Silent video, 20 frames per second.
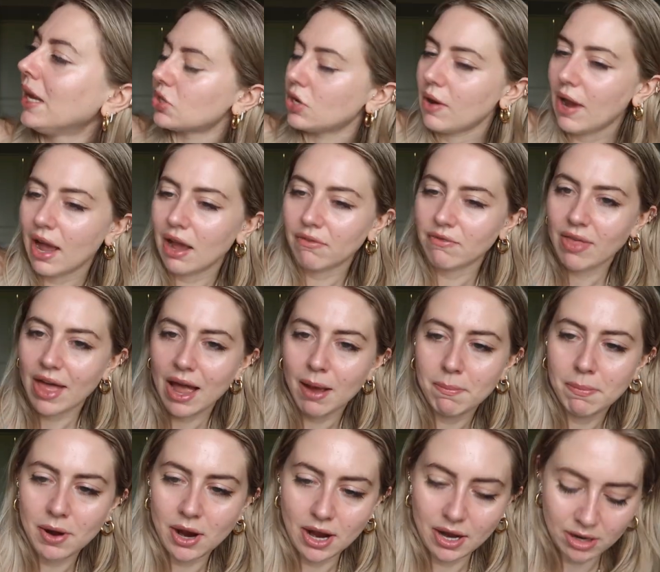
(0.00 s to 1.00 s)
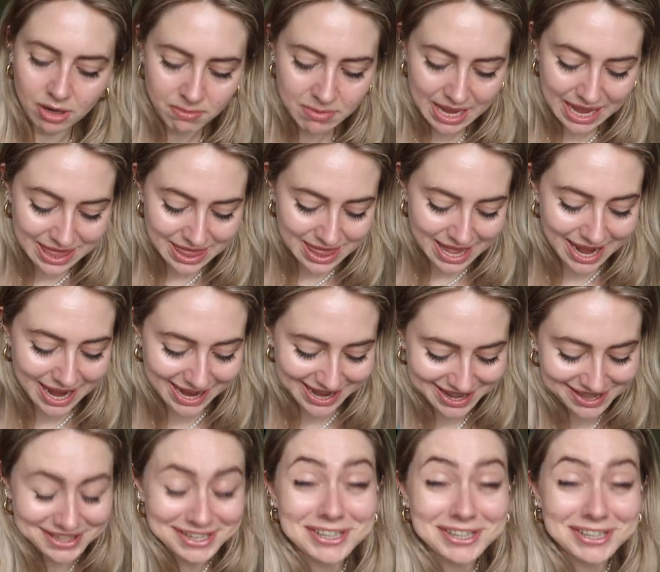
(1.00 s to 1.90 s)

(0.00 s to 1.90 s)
So you have that bottom and then